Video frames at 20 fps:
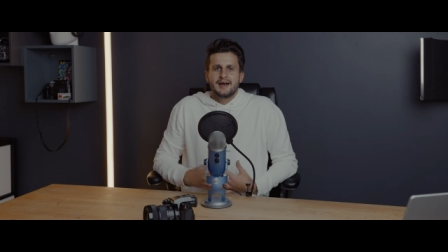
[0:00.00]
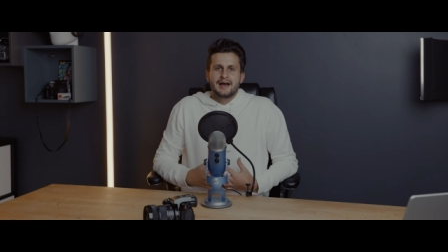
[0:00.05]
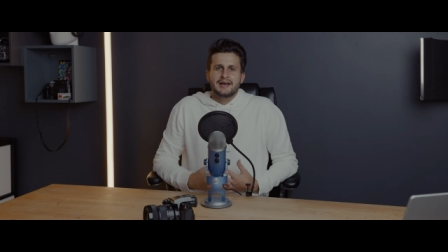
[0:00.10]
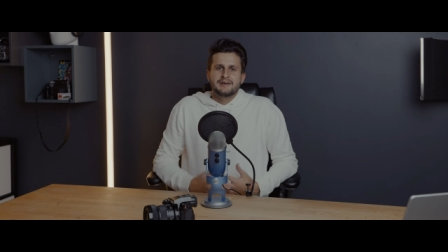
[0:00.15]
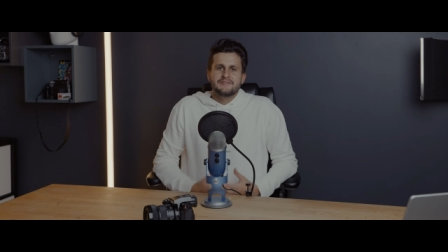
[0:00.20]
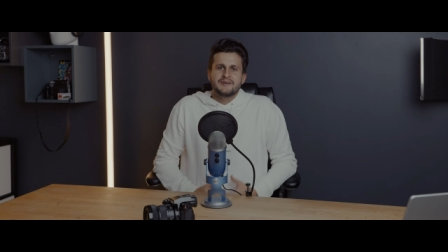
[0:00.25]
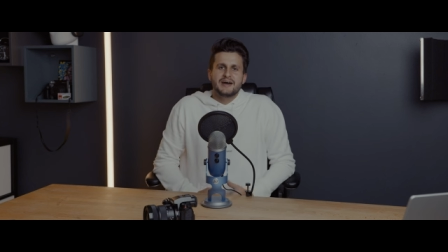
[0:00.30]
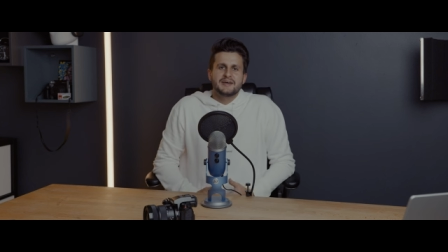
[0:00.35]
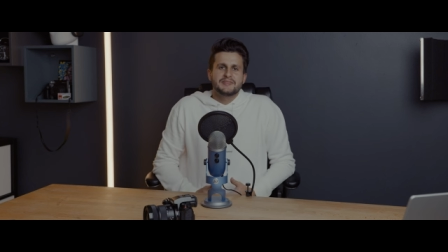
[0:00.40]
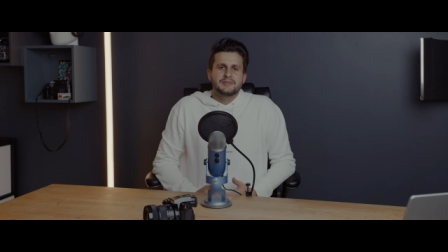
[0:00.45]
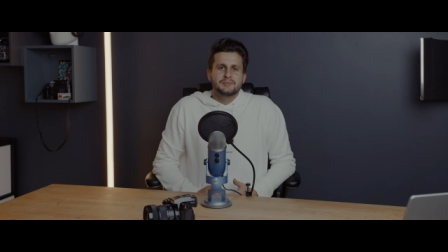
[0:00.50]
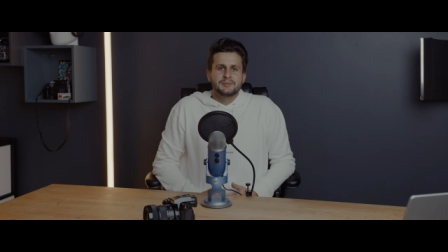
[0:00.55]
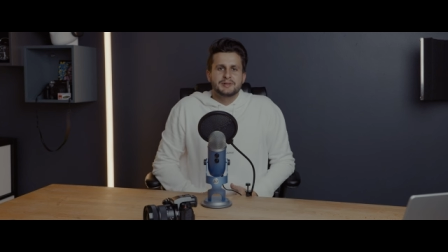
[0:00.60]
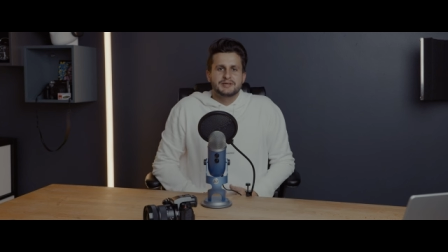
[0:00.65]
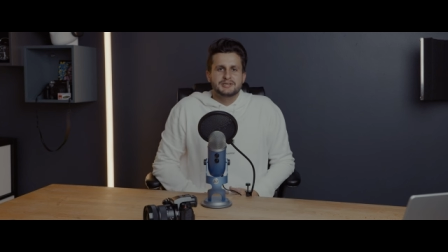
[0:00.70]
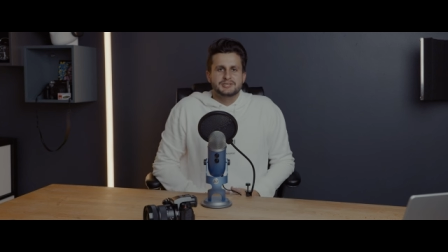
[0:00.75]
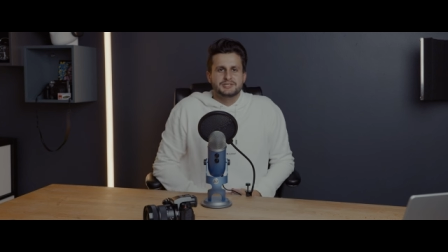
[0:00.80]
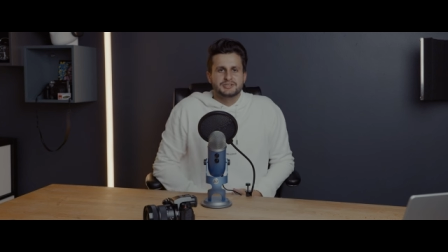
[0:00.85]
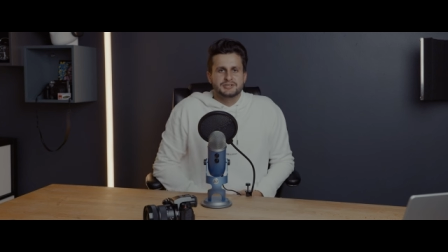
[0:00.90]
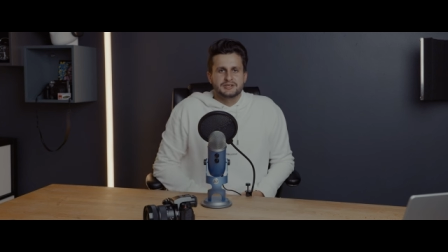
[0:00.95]
I have had the
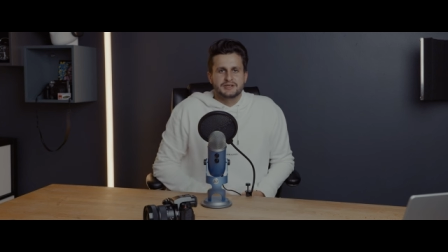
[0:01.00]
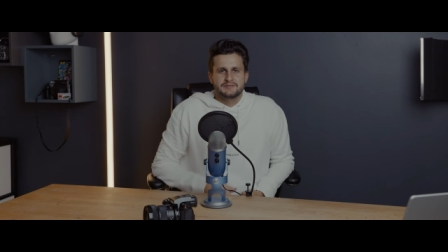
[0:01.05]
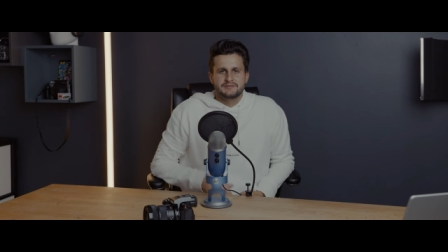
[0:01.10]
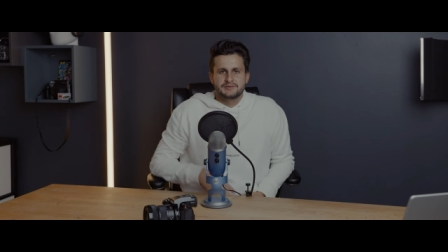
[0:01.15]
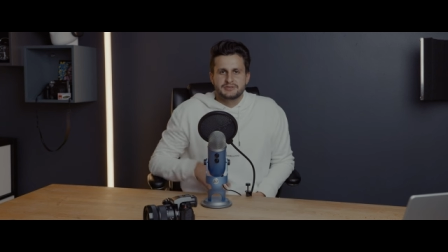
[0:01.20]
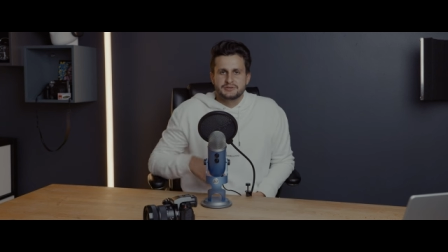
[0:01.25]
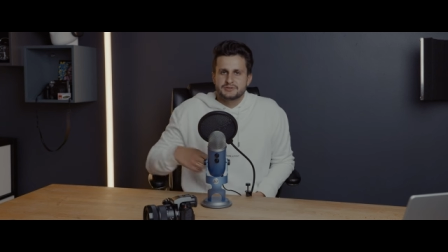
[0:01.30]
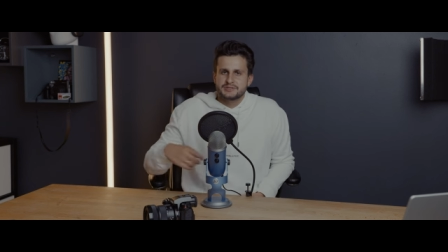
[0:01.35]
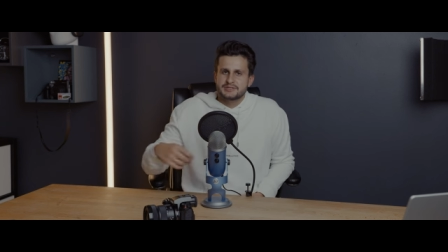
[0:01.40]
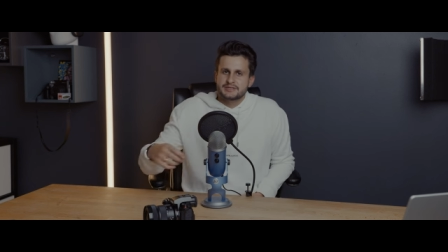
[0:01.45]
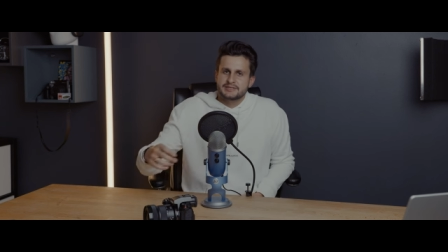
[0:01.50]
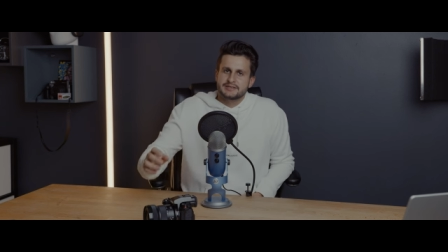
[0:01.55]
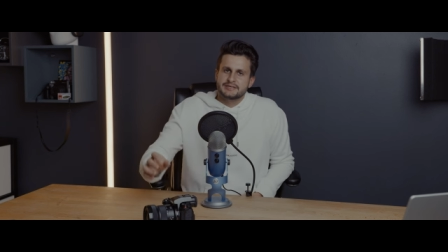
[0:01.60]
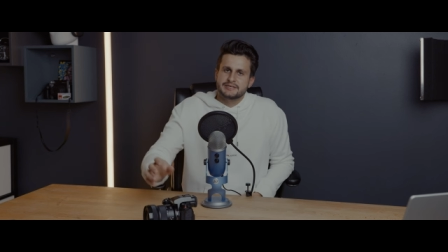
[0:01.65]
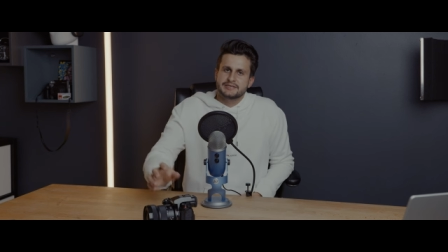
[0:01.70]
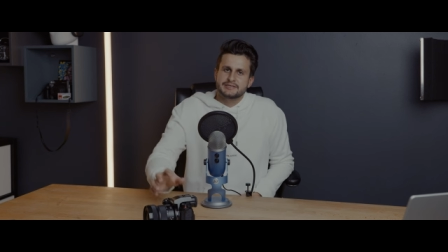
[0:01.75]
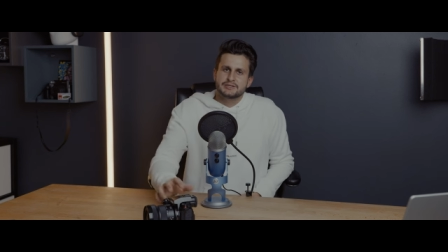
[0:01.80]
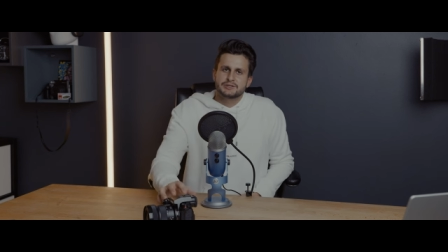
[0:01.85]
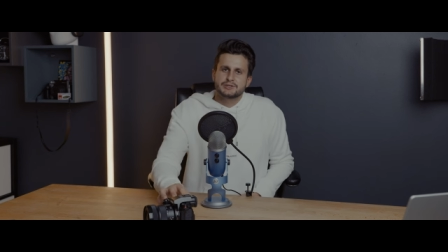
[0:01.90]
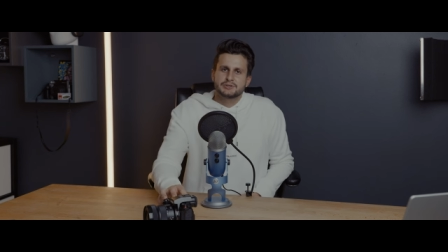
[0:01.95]
pleasure of using
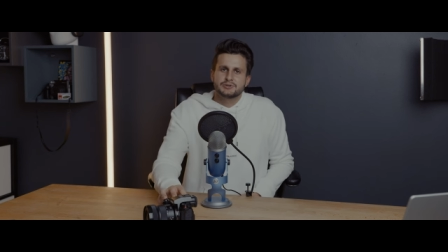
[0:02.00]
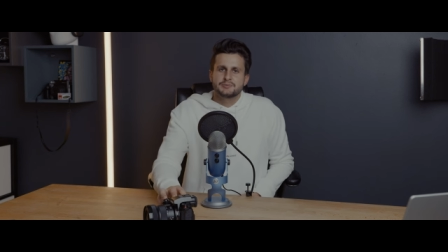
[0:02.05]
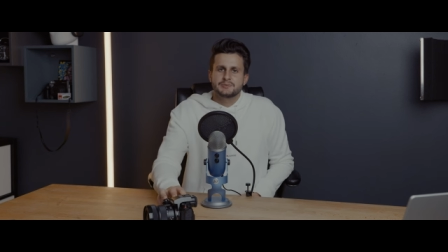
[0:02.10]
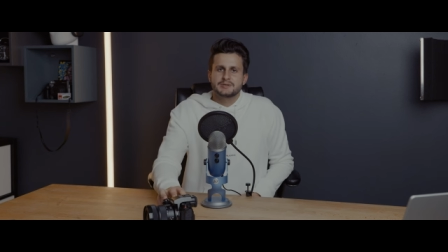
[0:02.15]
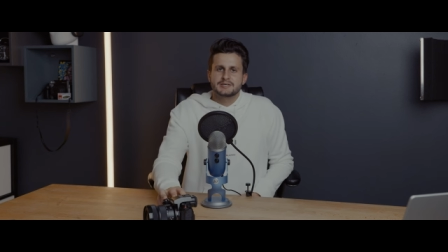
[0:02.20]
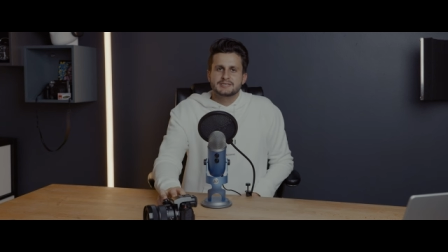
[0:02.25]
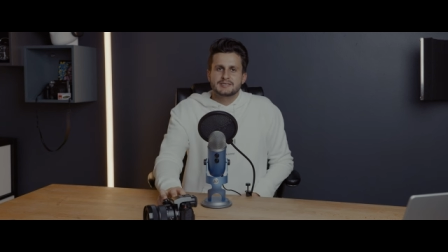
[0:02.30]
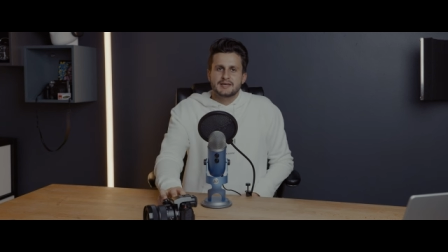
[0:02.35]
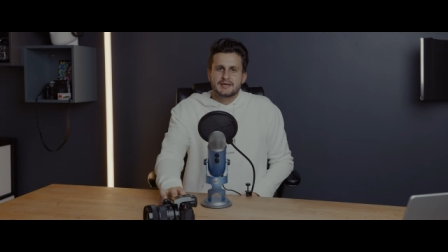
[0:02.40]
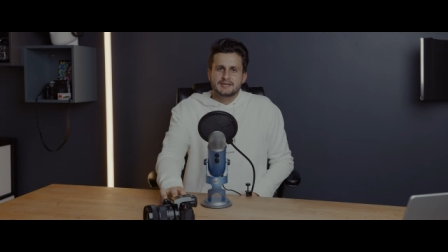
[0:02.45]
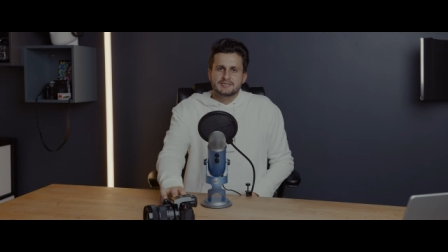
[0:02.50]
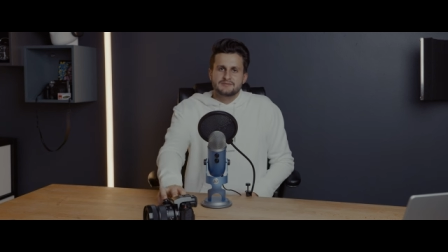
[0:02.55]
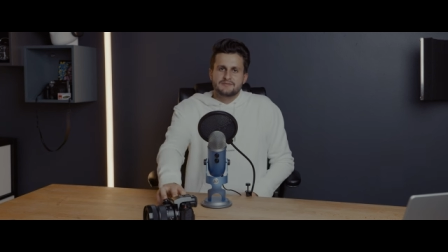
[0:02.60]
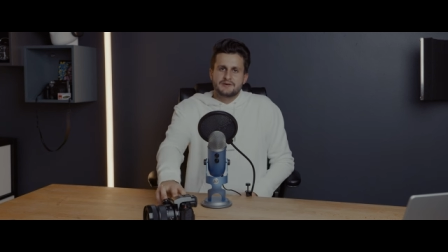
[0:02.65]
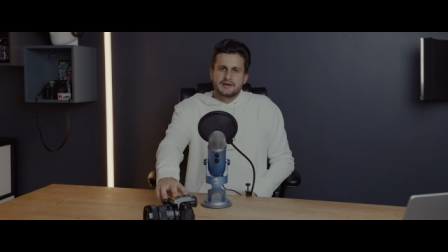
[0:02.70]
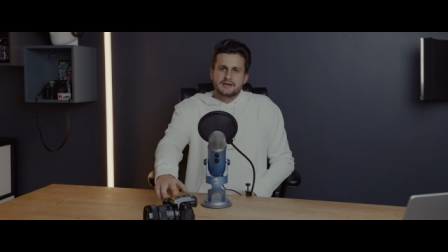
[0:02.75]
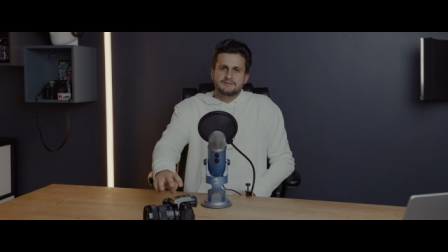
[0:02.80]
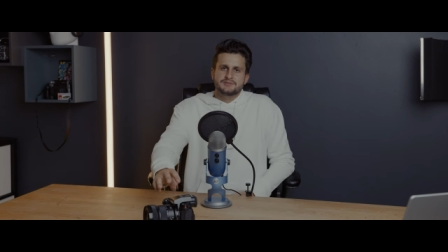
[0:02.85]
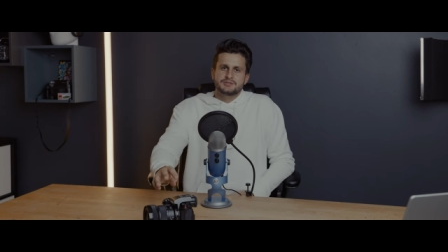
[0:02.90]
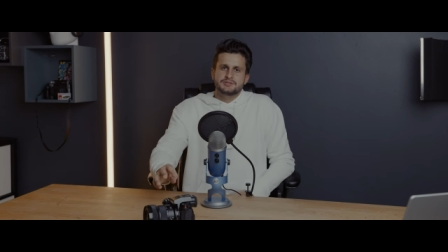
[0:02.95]
the Lumix
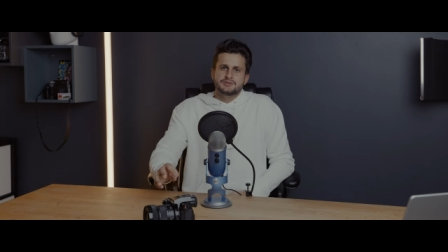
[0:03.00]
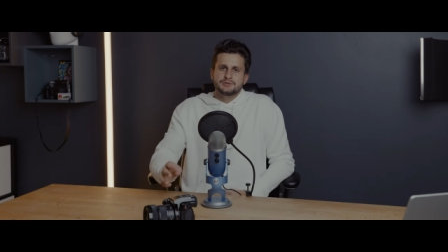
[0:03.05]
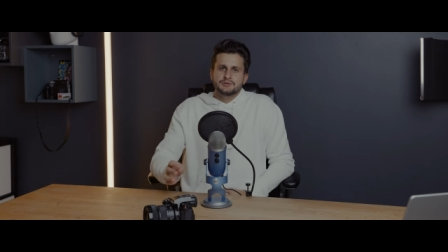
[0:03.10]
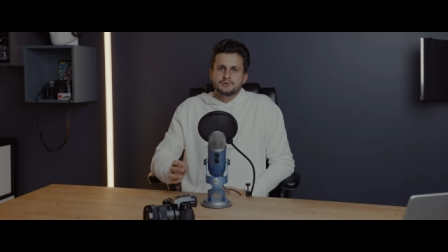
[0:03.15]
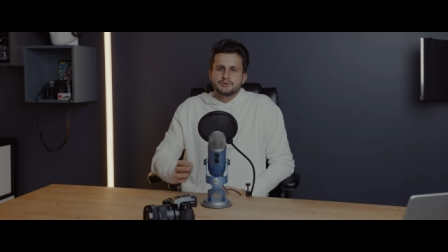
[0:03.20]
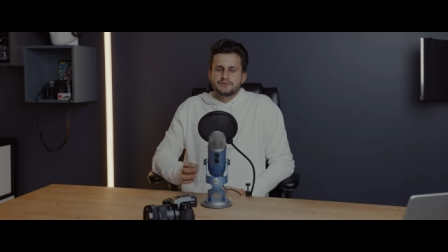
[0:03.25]
S5